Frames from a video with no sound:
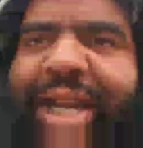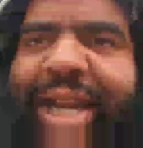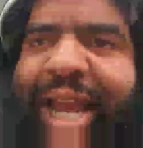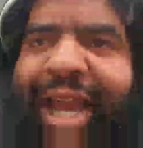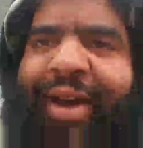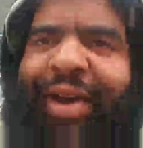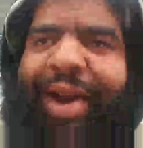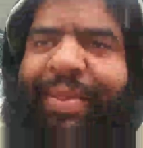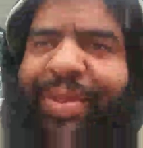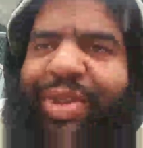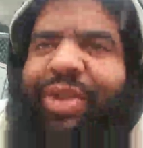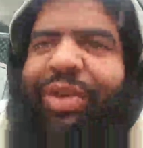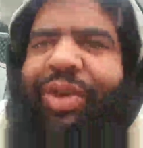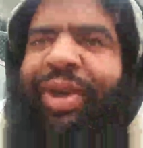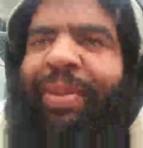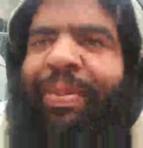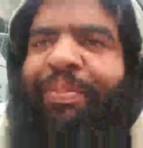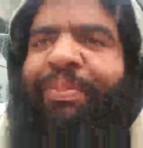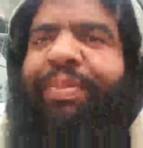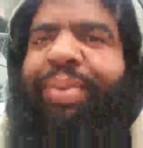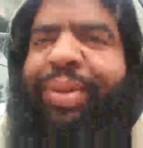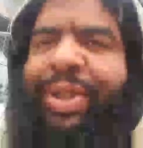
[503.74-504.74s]
now I'm still in
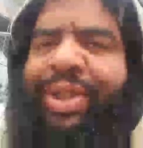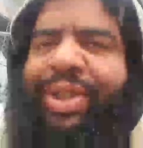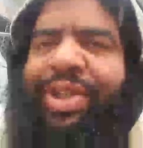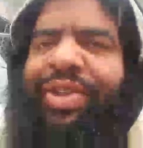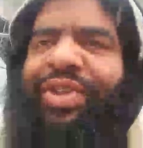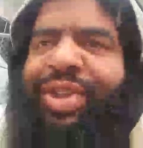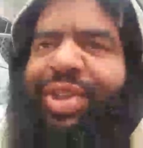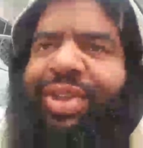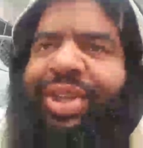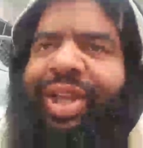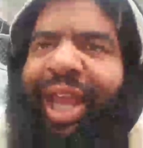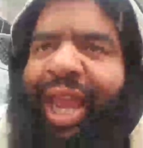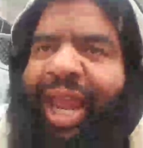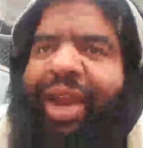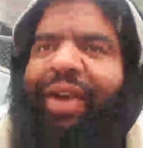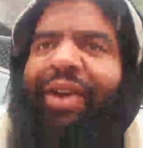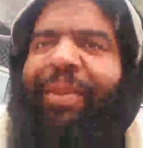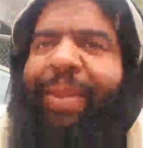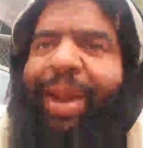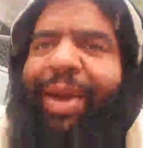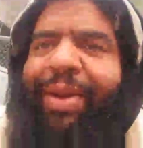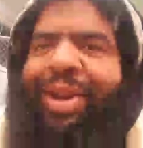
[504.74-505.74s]
a position to
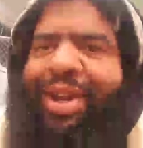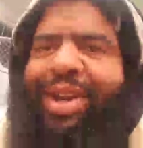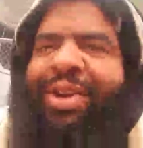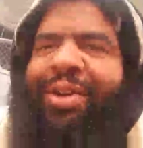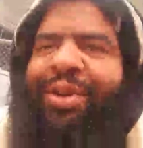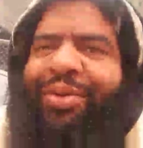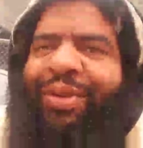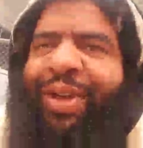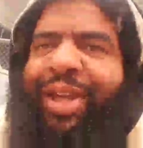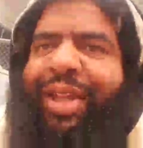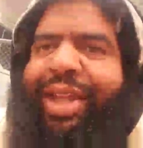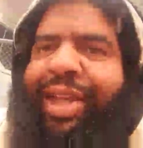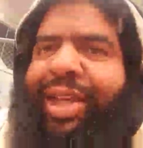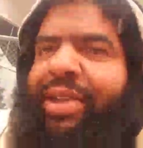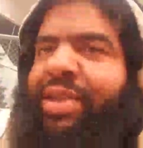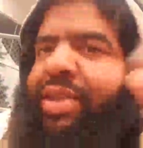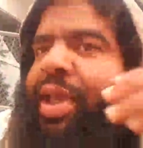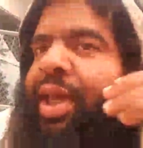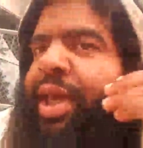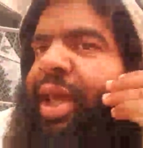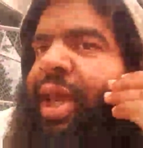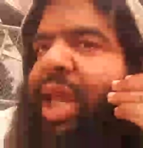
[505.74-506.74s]
care about your feelings.
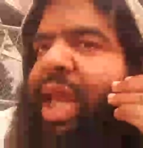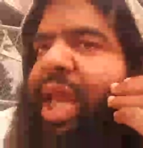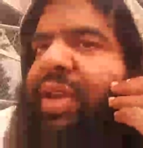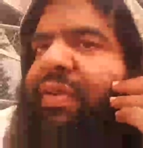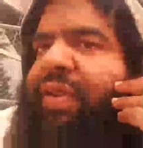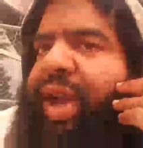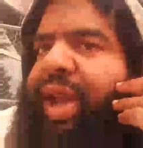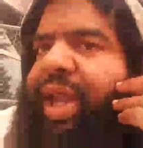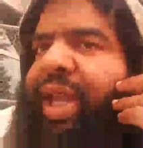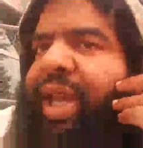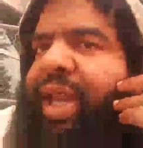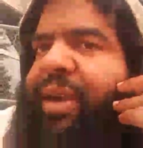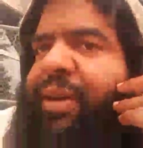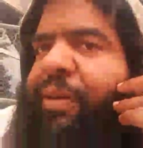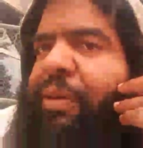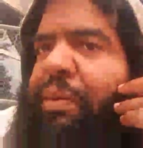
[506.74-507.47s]
If I get